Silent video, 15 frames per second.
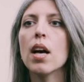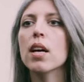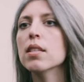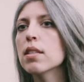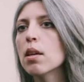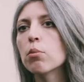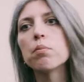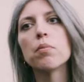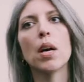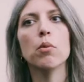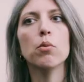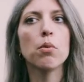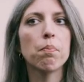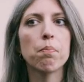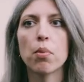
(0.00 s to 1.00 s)
lights, I
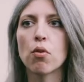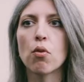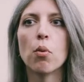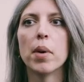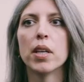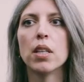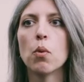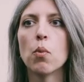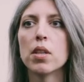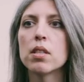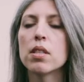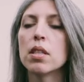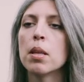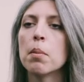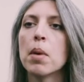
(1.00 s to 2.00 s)
will throw my
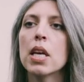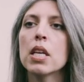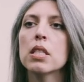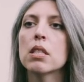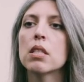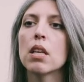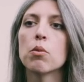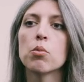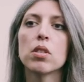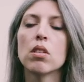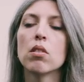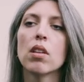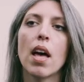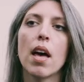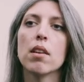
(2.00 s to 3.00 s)
D1s in the mix. I will
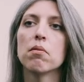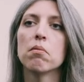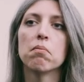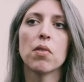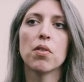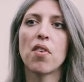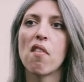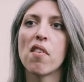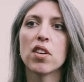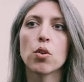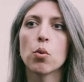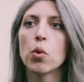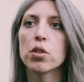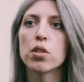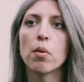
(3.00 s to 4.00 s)
still get
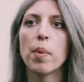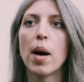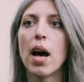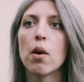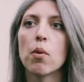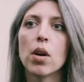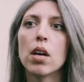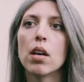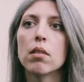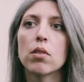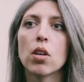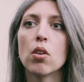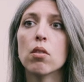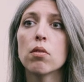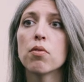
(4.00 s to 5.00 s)
500 watts of power,
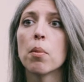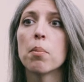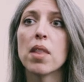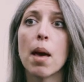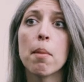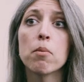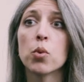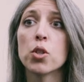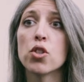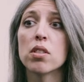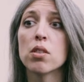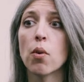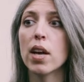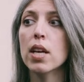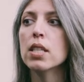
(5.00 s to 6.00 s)
from them, which is
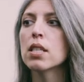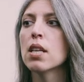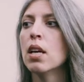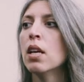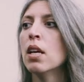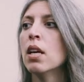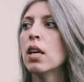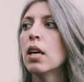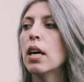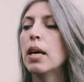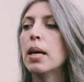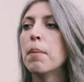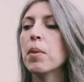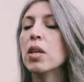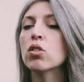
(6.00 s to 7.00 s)
great.
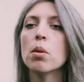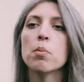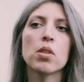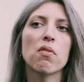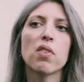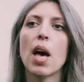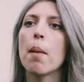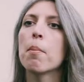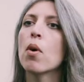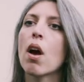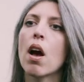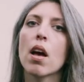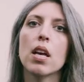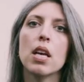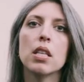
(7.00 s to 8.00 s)
In terms of
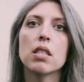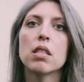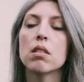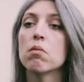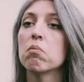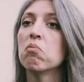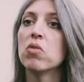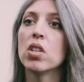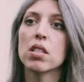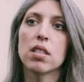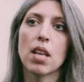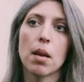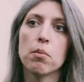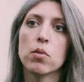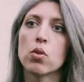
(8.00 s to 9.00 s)
camera, it's the
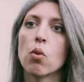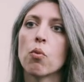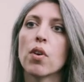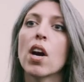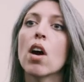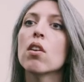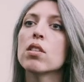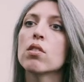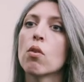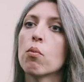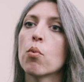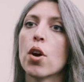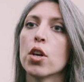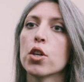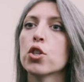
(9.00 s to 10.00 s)
same. So regardless of
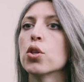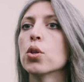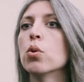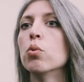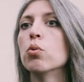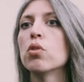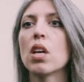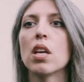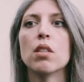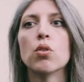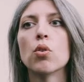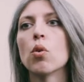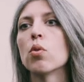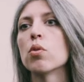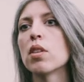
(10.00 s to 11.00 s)
where I shoot,
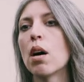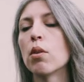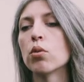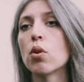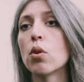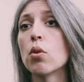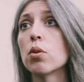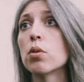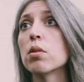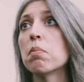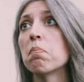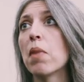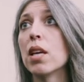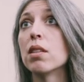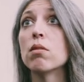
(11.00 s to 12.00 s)
indoors, outdoors,
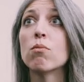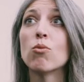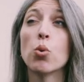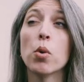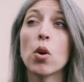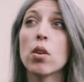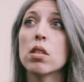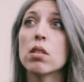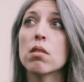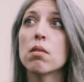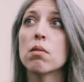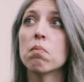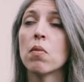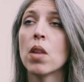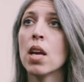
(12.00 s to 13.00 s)
and to be
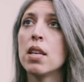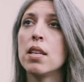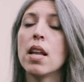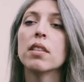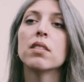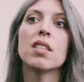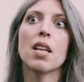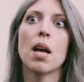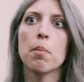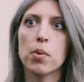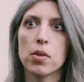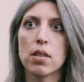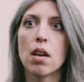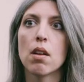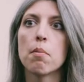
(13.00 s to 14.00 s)
honest,
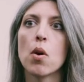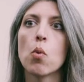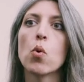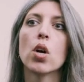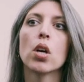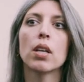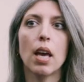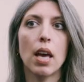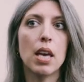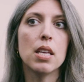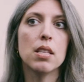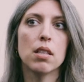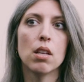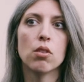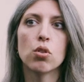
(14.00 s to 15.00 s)
99% of my work
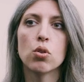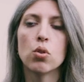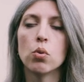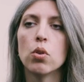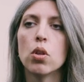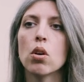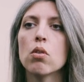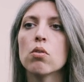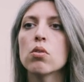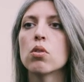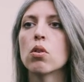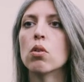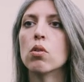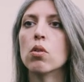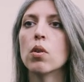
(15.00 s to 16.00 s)
is in studio,
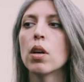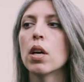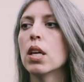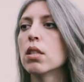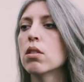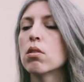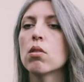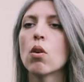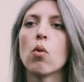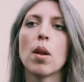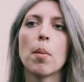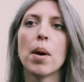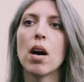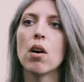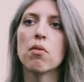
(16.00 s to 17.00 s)
so it's all
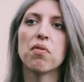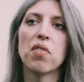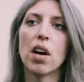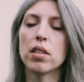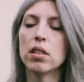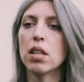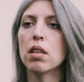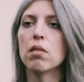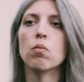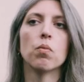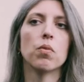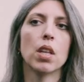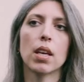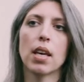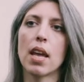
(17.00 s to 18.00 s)
about
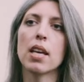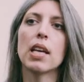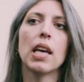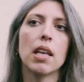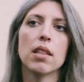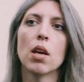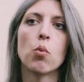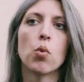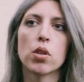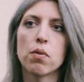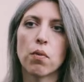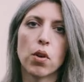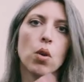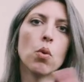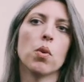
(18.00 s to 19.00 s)
finding the kind of kit that works
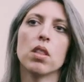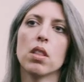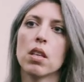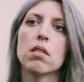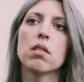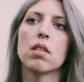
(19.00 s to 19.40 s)
for you in this